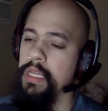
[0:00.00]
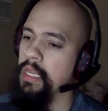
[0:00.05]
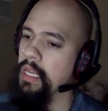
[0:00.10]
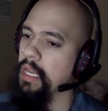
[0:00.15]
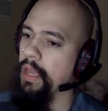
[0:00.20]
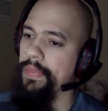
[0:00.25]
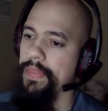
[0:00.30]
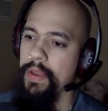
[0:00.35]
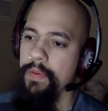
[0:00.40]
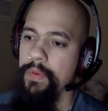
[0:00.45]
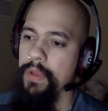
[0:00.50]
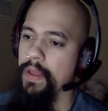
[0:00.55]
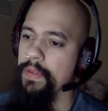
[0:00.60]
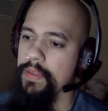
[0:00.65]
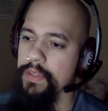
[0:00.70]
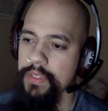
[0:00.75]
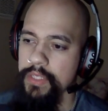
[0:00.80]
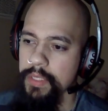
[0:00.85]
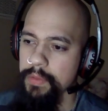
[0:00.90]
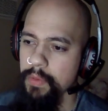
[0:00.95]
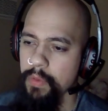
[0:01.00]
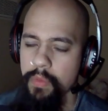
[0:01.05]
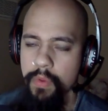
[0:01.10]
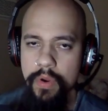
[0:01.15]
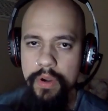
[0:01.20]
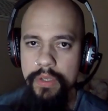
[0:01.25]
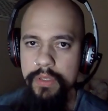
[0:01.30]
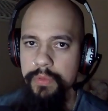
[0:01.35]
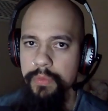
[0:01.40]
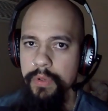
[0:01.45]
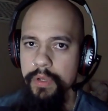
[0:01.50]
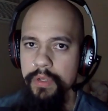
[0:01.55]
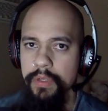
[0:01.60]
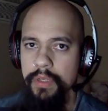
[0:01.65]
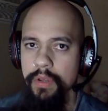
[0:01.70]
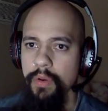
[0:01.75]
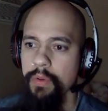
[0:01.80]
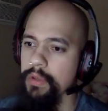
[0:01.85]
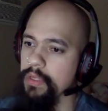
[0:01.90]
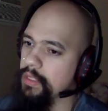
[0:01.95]
and then we had the Civil War as well.
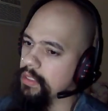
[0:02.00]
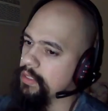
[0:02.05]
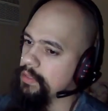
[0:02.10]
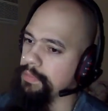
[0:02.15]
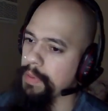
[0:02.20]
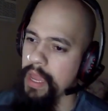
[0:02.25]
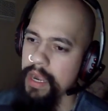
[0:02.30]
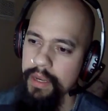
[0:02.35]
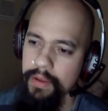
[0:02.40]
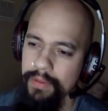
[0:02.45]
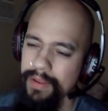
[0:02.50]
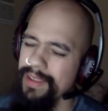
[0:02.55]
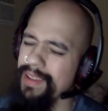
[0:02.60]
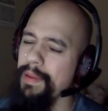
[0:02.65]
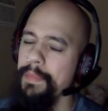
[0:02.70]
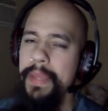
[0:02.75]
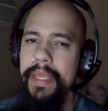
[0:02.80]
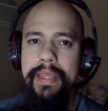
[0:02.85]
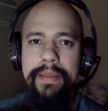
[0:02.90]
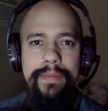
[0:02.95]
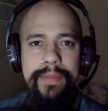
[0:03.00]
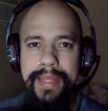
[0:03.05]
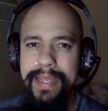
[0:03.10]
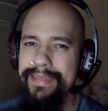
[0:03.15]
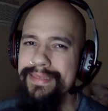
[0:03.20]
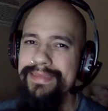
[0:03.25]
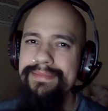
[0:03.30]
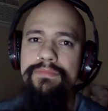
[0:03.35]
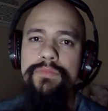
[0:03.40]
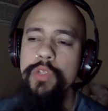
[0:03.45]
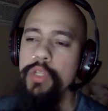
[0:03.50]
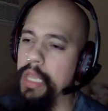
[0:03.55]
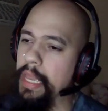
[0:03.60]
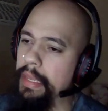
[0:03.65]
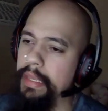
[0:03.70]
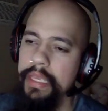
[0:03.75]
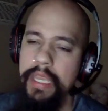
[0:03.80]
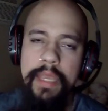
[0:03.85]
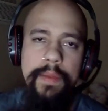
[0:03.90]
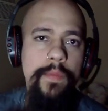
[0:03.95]
Oh, in Hispanic, I mean, this you
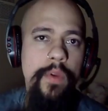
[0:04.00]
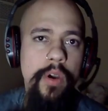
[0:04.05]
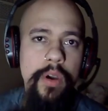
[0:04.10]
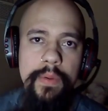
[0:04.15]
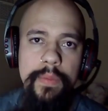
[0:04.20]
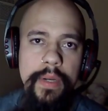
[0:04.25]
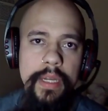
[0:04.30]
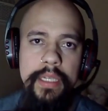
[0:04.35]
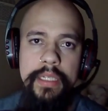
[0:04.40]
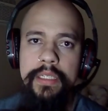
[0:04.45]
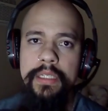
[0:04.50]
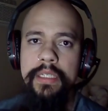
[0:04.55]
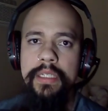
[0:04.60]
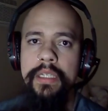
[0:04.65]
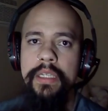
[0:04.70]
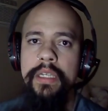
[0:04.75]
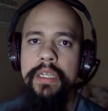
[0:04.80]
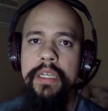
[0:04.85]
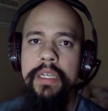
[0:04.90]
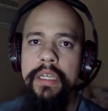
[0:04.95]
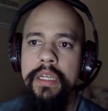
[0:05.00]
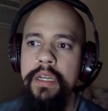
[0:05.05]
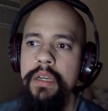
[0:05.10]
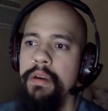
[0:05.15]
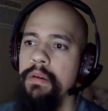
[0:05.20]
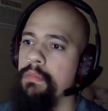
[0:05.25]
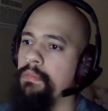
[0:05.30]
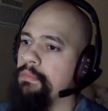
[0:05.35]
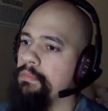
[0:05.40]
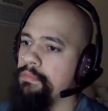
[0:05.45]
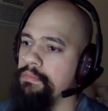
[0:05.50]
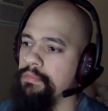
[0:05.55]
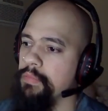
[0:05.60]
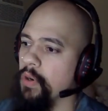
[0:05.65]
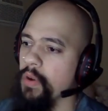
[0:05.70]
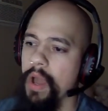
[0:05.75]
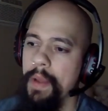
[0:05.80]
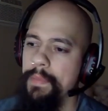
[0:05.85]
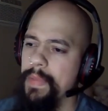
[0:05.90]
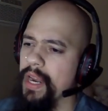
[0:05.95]
can keep going, right? But
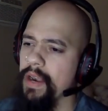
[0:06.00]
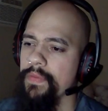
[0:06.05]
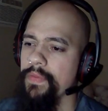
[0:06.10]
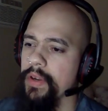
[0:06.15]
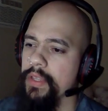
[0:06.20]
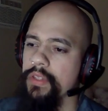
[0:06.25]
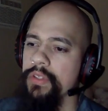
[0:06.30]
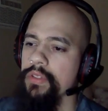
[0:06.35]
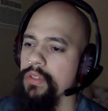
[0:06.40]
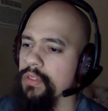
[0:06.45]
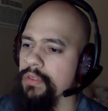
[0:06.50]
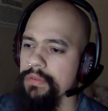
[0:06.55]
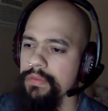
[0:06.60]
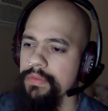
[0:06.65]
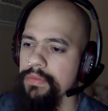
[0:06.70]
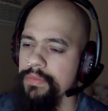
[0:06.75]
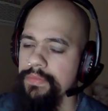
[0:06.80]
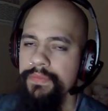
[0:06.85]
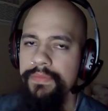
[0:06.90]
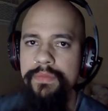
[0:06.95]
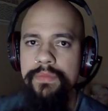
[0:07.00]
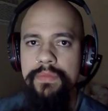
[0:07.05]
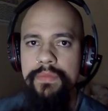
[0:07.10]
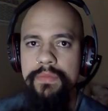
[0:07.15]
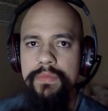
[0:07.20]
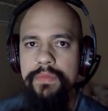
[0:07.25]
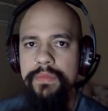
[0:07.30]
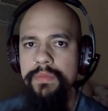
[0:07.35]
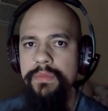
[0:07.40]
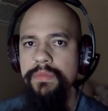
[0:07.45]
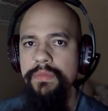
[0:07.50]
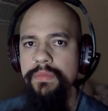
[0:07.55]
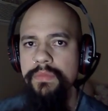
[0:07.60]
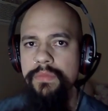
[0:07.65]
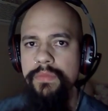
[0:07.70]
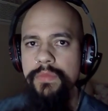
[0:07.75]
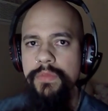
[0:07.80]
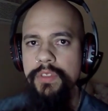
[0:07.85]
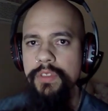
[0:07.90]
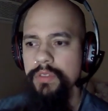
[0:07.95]
I'm not afraid to just
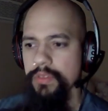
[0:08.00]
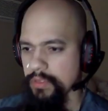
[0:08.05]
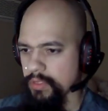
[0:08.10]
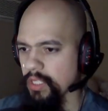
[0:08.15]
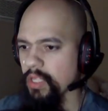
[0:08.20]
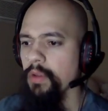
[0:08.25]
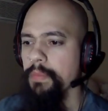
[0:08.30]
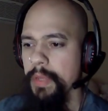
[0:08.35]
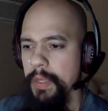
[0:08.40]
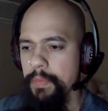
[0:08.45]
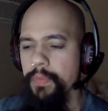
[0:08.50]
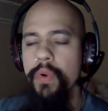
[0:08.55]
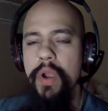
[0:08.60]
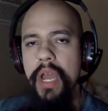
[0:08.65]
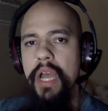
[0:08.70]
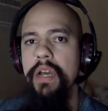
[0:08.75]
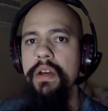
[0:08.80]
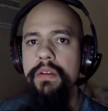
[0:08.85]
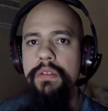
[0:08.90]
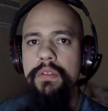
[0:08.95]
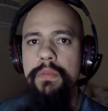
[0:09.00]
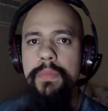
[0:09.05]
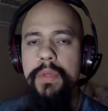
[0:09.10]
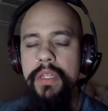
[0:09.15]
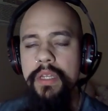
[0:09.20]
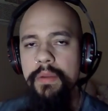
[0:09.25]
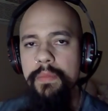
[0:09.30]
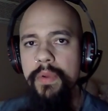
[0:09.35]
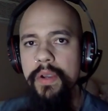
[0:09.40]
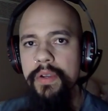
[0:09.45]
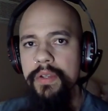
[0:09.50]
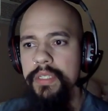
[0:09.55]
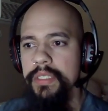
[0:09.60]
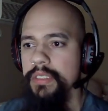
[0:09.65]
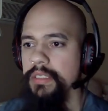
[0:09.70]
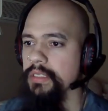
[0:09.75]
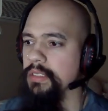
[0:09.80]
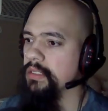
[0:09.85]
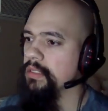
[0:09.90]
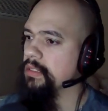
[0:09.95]
still be proud to be an
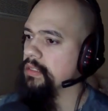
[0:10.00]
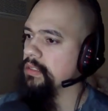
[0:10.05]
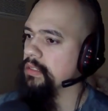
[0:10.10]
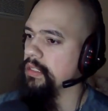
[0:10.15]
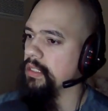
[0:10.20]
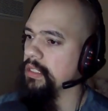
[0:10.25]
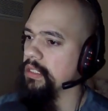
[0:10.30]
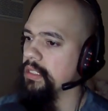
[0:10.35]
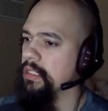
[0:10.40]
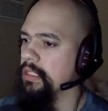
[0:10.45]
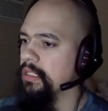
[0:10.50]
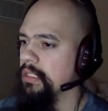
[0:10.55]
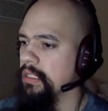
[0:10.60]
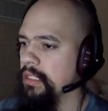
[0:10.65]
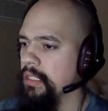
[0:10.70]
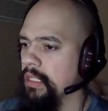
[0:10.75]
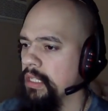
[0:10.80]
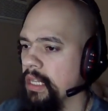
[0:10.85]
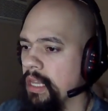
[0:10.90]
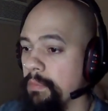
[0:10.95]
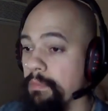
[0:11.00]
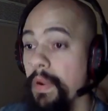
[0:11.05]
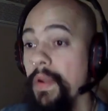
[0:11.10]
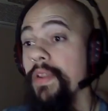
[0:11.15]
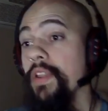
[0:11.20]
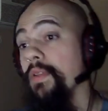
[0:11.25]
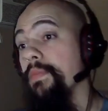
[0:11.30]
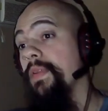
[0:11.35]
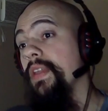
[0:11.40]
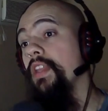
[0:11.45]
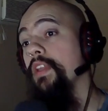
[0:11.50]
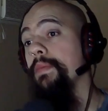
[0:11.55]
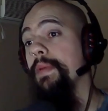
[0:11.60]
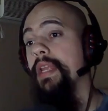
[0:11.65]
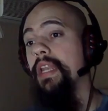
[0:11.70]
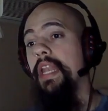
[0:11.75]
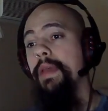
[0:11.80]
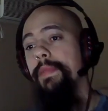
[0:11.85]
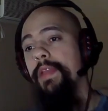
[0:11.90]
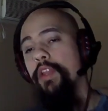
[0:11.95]
American, right? Very good video,
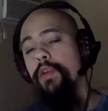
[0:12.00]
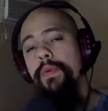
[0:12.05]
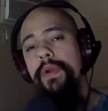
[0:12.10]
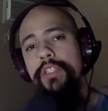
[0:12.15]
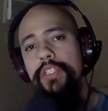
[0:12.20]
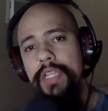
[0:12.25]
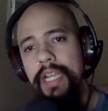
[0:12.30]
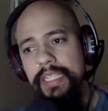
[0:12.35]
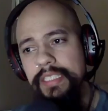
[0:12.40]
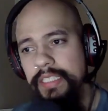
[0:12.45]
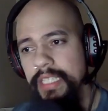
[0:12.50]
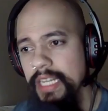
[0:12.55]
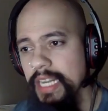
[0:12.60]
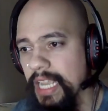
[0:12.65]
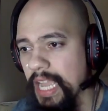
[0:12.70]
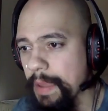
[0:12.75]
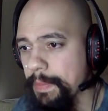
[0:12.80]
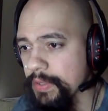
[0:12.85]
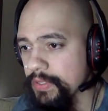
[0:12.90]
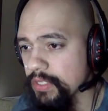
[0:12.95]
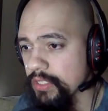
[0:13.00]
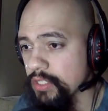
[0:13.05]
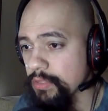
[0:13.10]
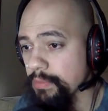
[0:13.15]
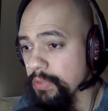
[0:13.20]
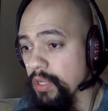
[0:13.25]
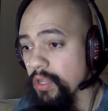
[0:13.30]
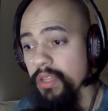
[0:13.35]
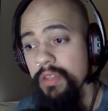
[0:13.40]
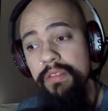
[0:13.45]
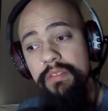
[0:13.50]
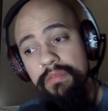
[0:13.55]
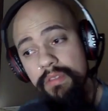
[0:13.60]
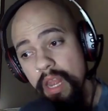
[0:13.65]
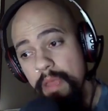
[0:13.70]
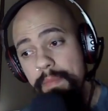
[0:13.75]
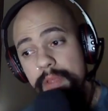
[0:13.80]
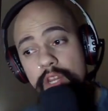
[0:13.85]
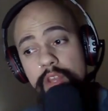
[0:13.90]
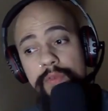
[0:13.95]
man. Let me know what you guys think in the comment section below.
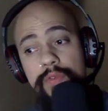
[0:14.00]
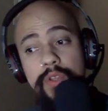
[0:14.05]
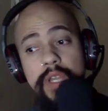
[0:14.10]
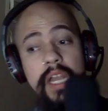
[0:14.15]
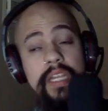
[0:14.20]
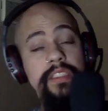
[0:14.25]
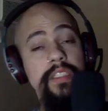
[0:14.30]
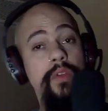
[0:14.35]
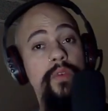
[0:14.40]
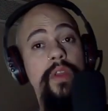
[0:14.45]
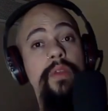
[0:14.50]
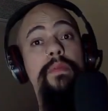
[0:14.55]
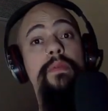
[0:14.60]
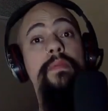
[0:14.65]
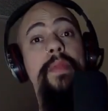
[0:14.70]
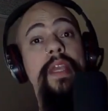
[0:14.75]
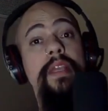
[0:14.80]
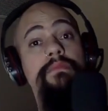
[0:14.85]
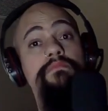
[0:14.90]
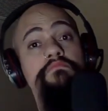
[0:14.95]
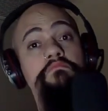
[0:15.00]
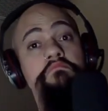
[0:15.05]
Let me know if you guys agree with me